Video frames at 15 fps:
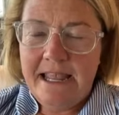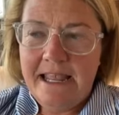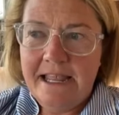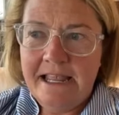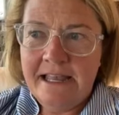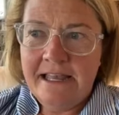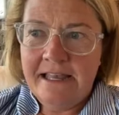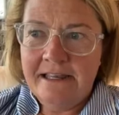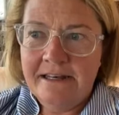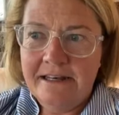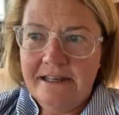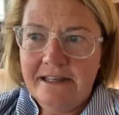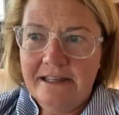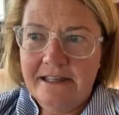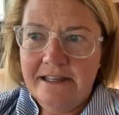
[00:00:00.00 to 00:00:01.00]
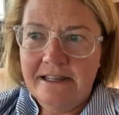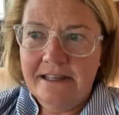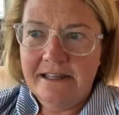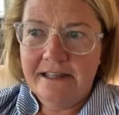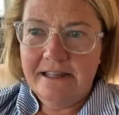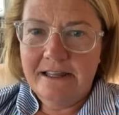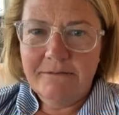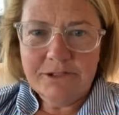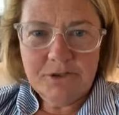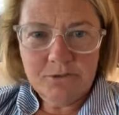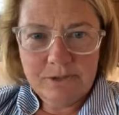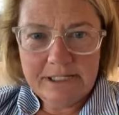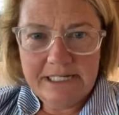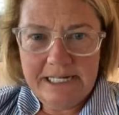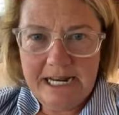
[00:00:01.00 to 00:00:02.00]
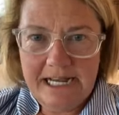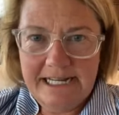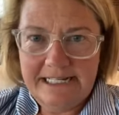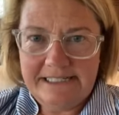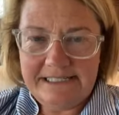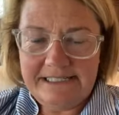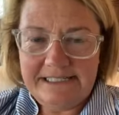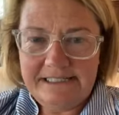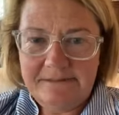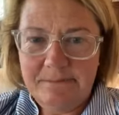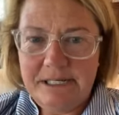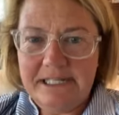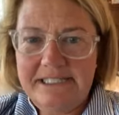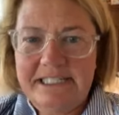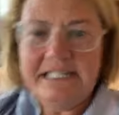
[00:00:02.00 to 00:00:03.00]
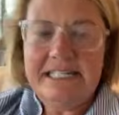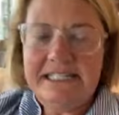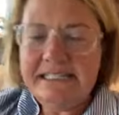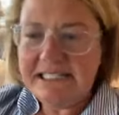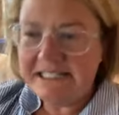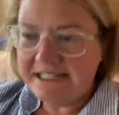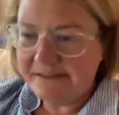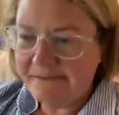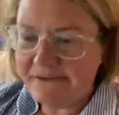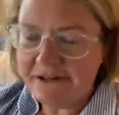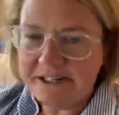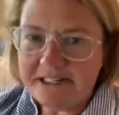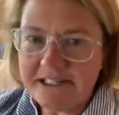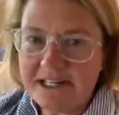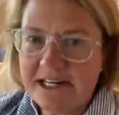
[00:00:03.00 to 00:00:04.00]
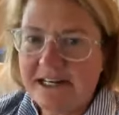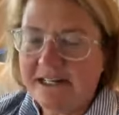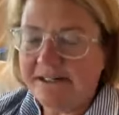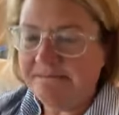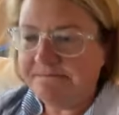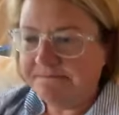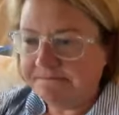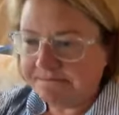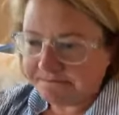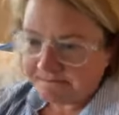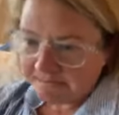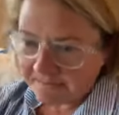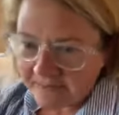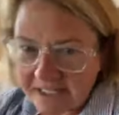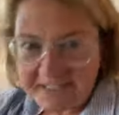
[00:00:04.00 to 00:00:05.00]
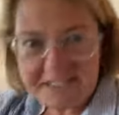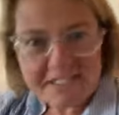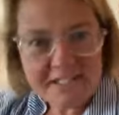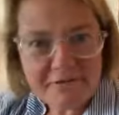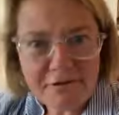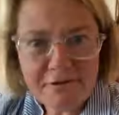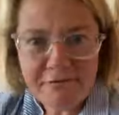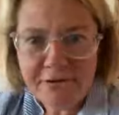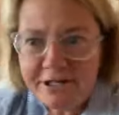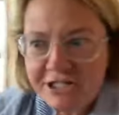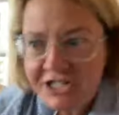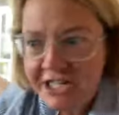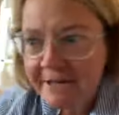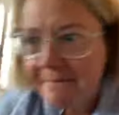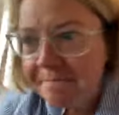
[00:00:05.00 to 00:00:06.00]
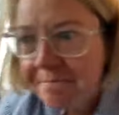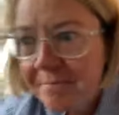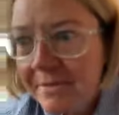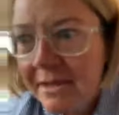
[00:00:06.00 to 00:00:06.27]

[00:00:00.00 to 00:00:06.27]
And it was really nice because it is a different, it's a different friendship.